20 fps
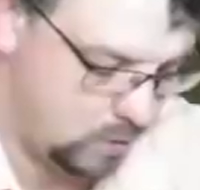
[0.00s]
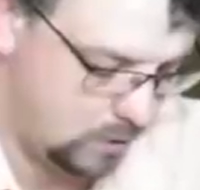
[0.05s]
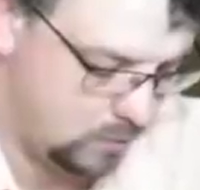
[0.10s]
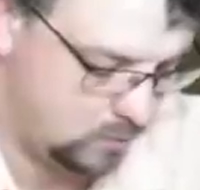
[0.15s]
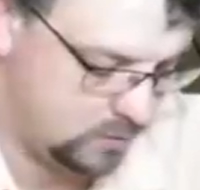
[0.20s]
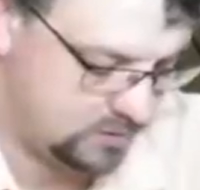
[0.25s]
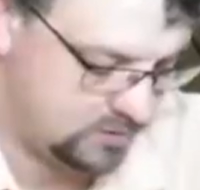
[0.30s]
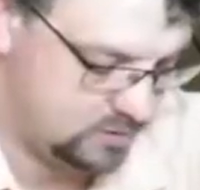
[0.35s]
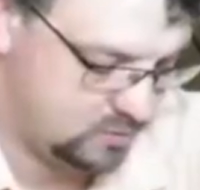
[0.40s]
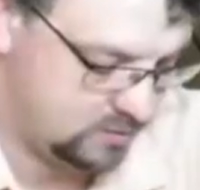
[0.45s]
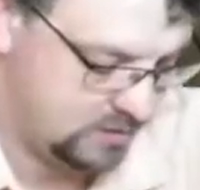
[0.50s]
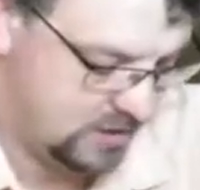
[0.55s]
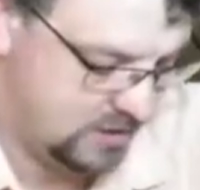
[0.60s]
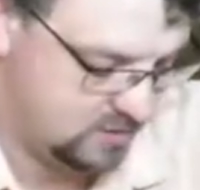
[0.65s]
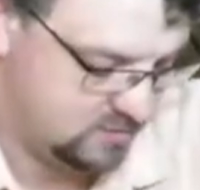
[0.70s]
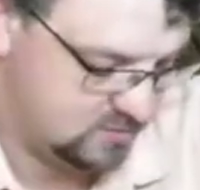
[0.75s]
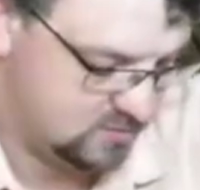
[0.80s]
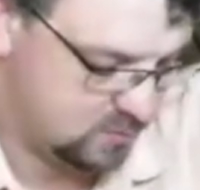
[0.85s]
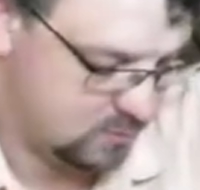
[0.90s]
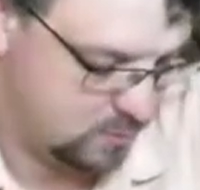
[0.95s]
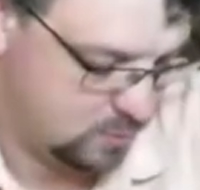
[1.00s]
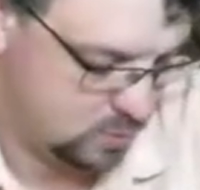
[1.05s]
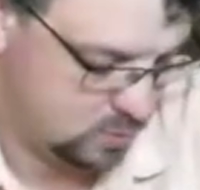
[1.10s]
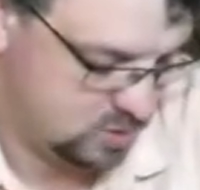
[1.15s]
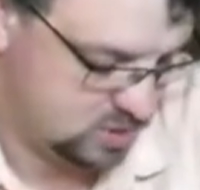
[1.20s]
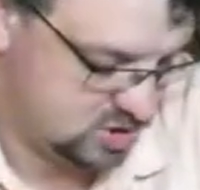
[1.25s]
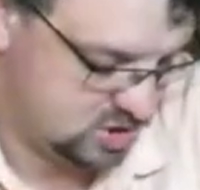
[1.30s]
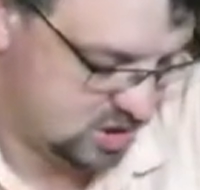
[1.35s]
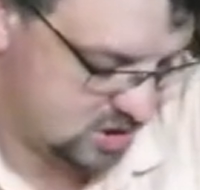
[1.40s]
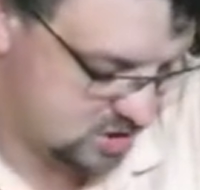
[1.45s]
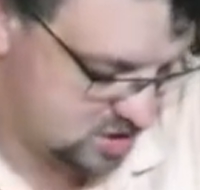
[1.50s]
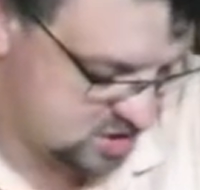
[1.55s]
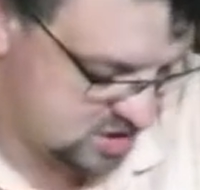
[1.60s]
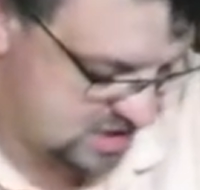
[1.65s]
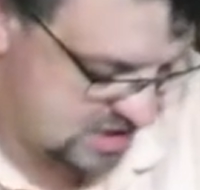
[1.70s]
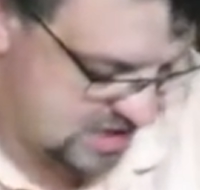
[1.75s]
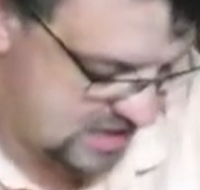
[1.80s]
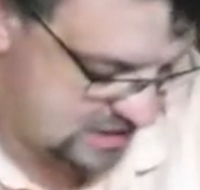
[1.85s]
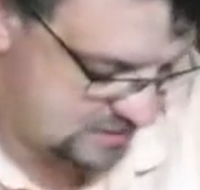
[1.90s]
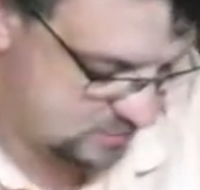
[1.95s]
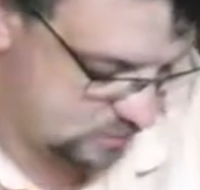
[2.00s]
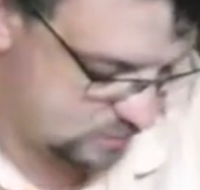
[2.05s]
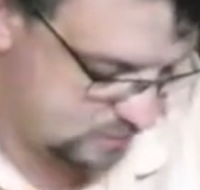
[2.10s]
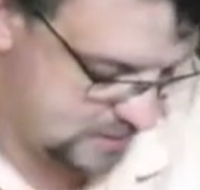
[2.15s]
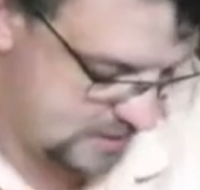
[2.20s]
What we'll do now is we'll pull the charging handle